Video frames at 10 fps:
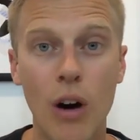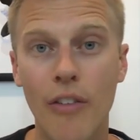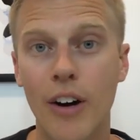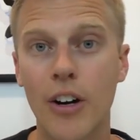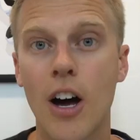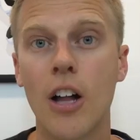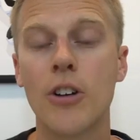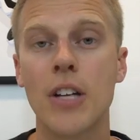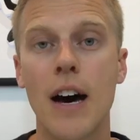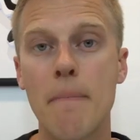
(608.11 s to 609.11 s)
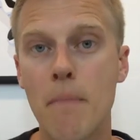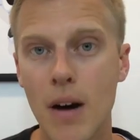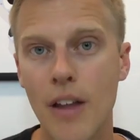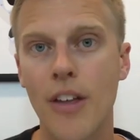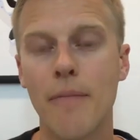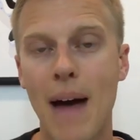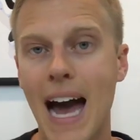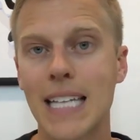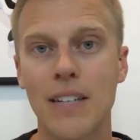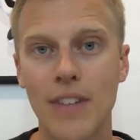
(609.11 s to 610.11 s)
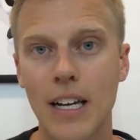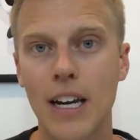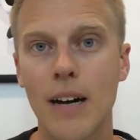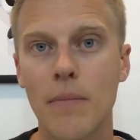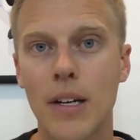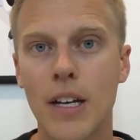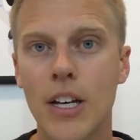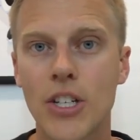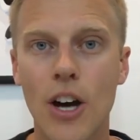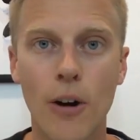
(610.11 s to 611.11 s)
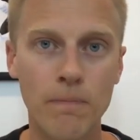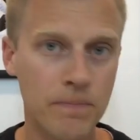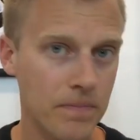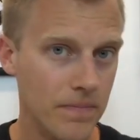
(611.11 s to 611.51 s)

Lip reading: $1,200 a month of passive income. So